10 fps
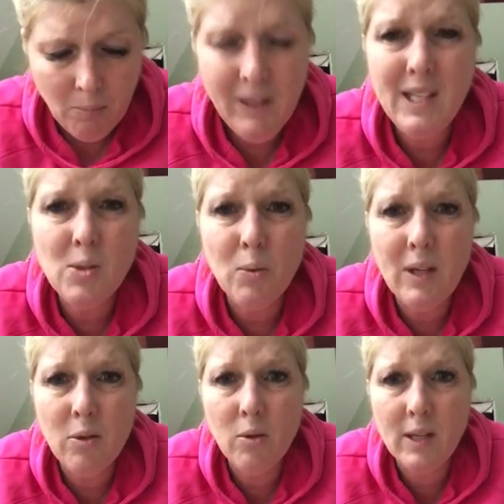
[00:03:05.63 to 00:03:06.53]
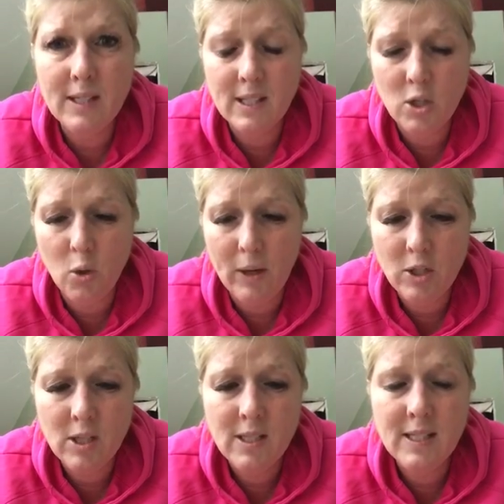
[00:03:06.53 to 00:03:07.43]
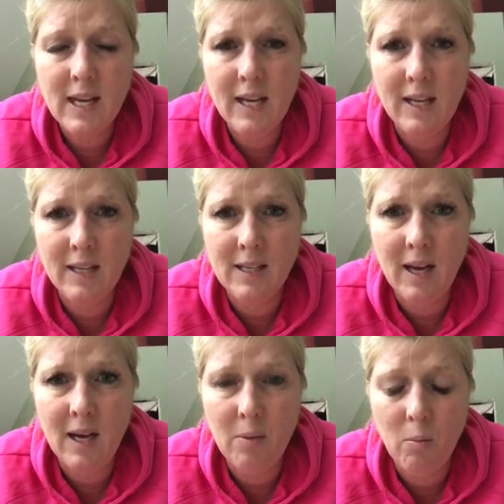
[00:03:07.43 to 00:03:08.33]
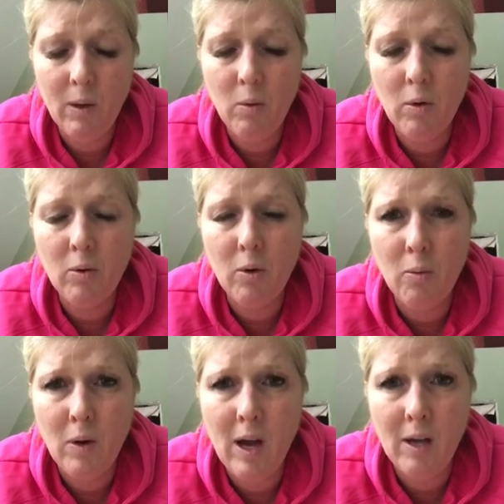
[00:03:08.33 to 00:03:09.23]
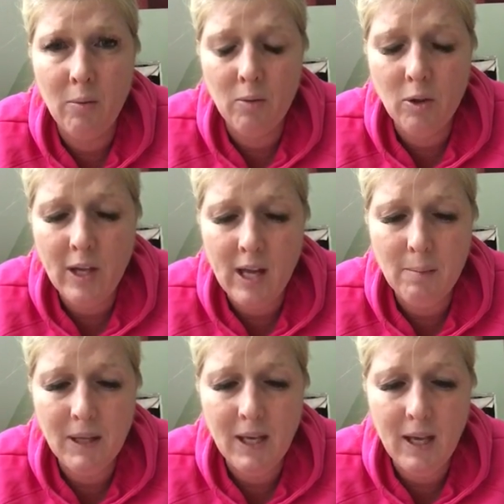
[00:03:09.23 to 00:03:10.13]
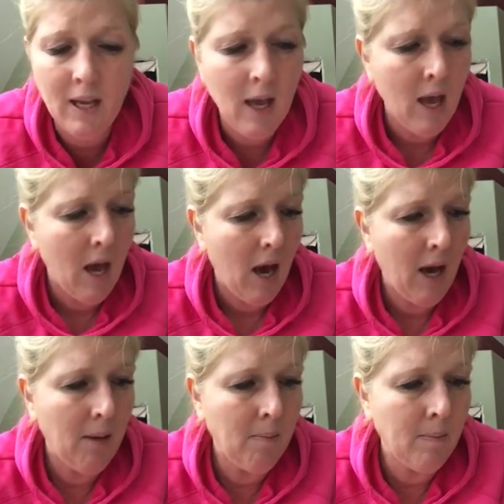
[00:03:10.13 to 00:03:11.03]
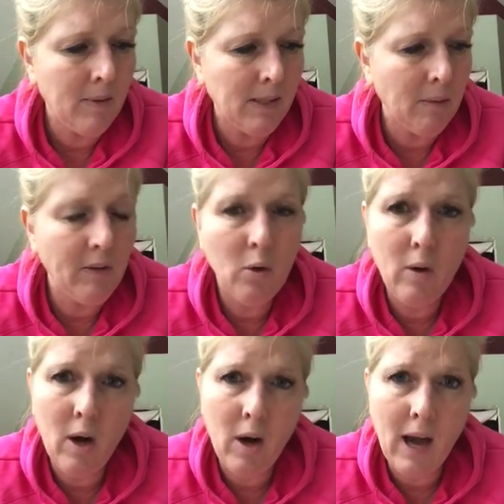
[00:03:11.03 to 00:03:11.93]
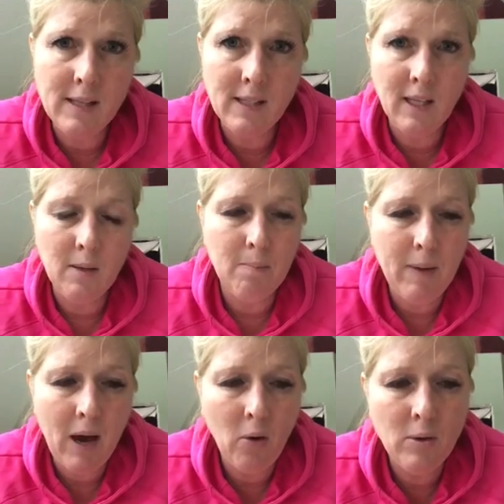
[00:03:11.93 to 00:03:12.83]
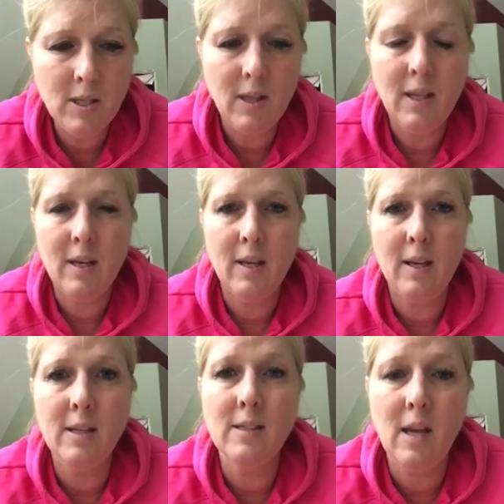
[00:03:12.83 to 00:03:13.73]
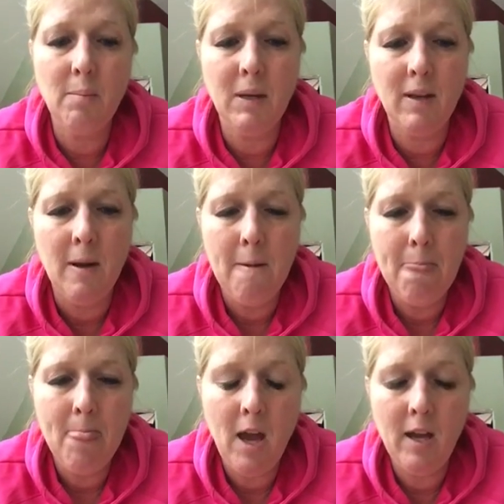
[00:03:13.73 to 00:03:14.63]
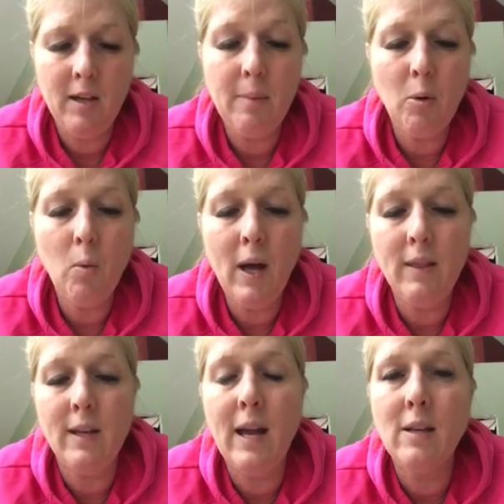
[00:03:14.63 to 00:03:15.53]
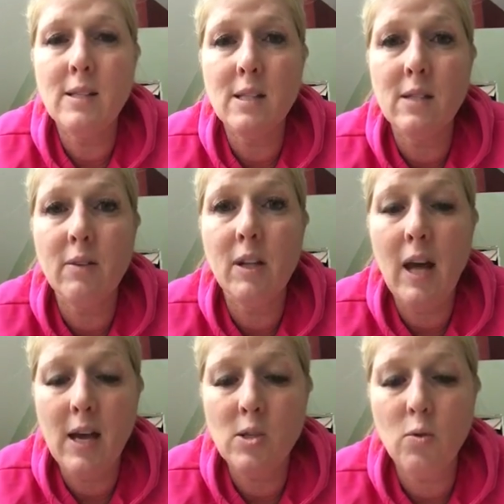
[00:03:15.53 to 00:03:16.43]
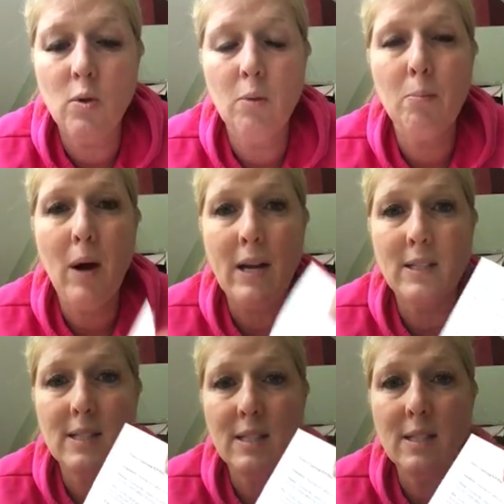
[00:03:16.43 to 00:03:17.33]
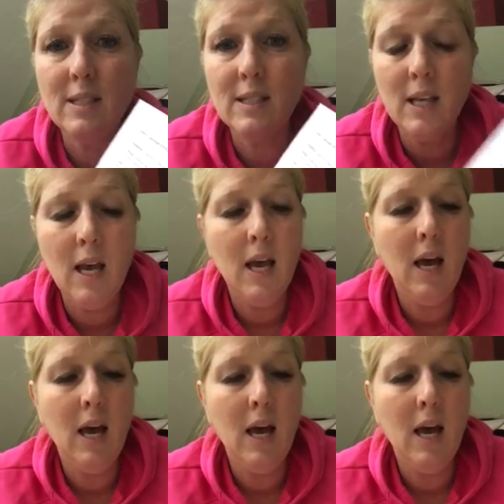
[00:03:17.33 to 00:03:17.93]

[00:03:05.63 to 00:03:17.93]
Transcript: Please read through the essential questions, and we will look at them again. Some of you are asking about the assignment number 1, analysis of classroom practices